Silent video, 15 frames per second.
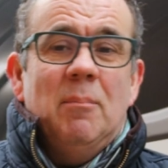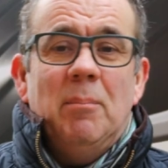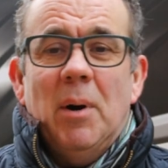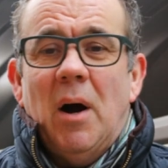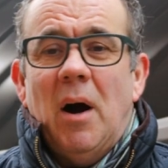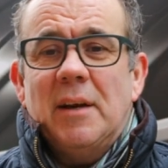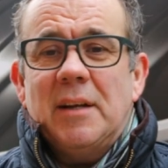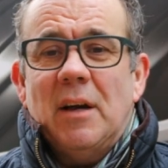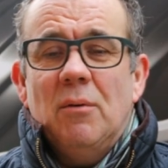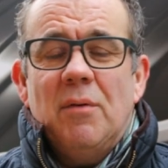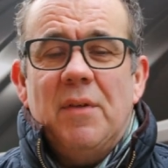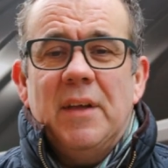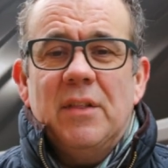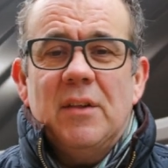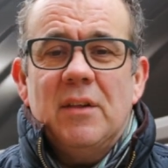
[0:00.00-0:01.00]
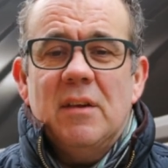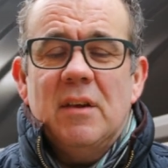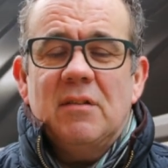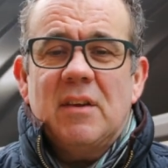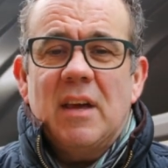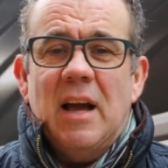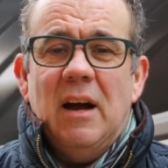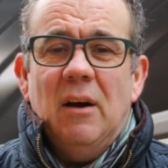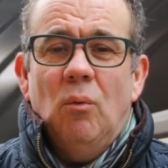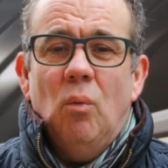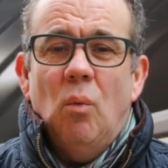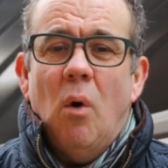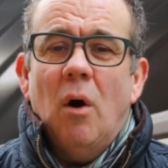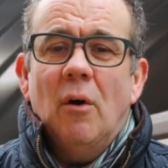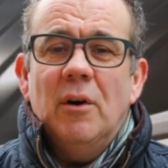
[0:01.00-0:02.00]
But I don't think the discount
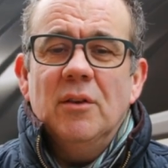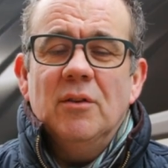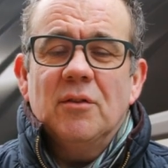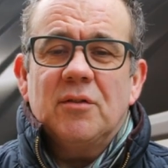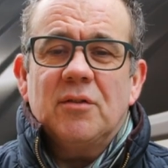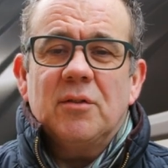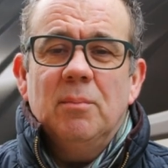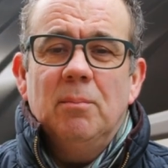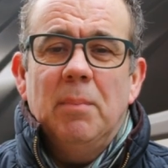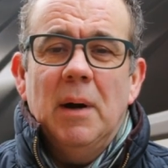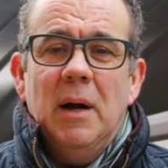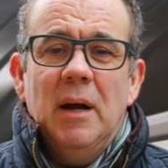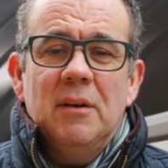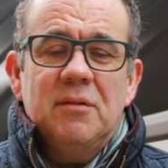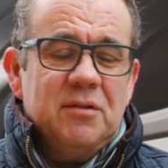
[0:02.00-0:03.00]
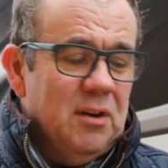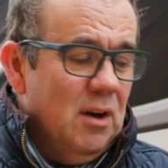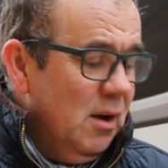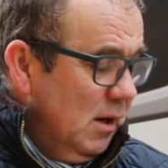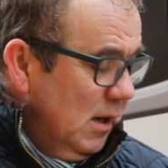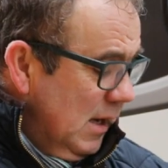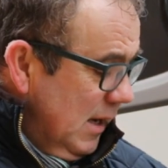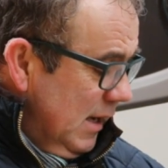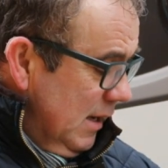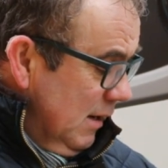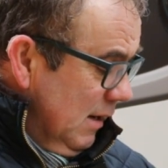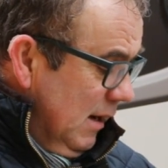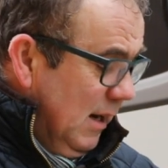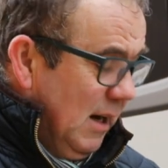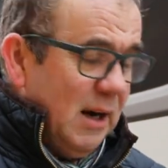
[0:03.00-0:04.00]
warrants certainly
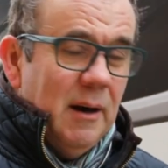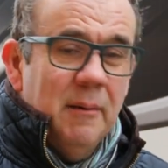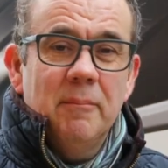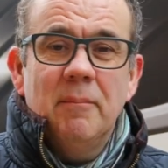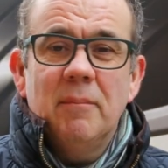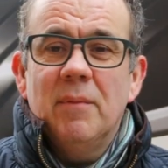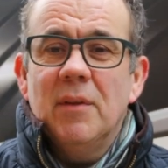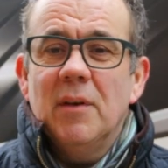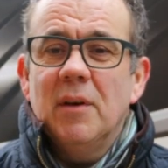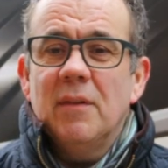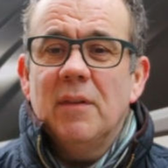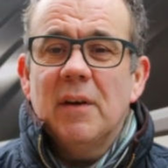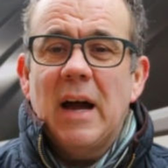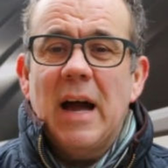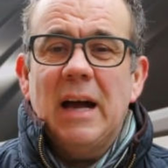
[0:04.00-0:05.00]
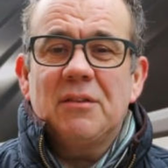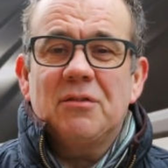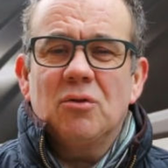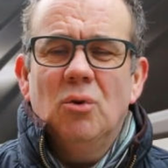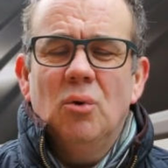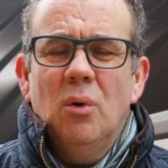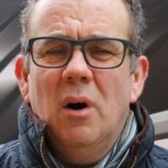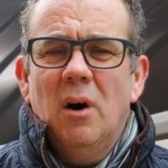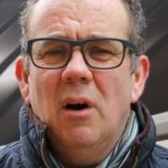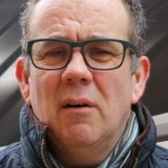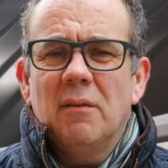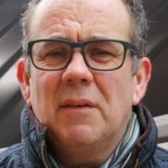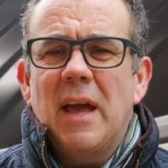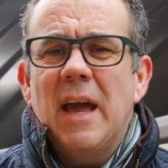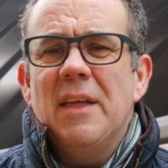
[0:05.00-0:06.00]
the hassle
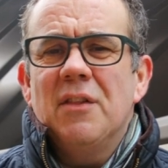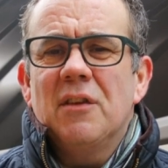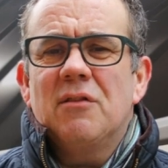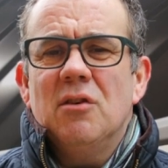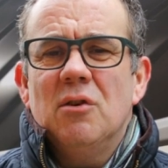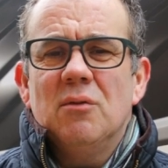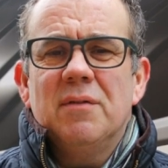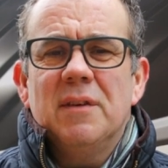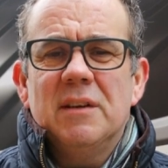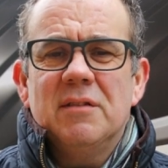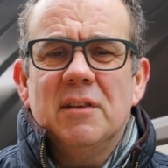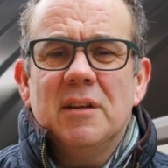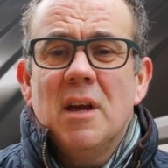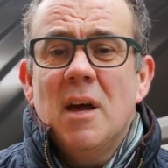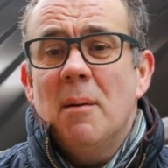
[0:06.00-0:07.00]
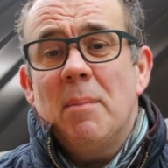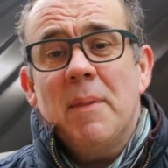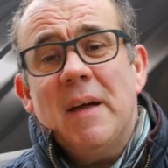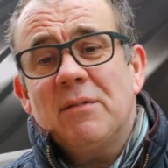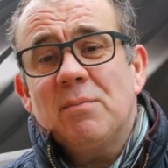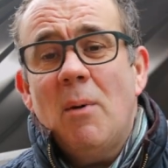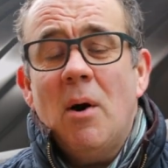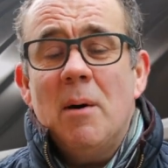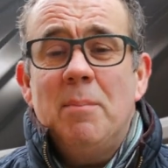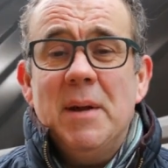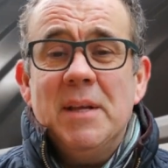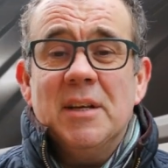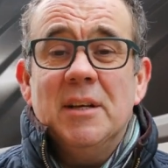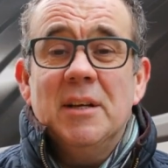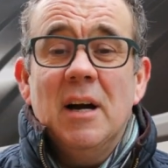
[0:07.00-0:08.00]
of getting the two fitted. But that's my
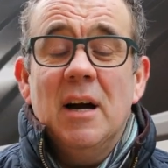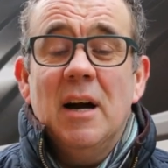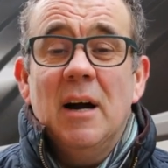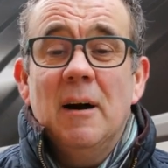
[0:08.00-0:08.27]
opinion.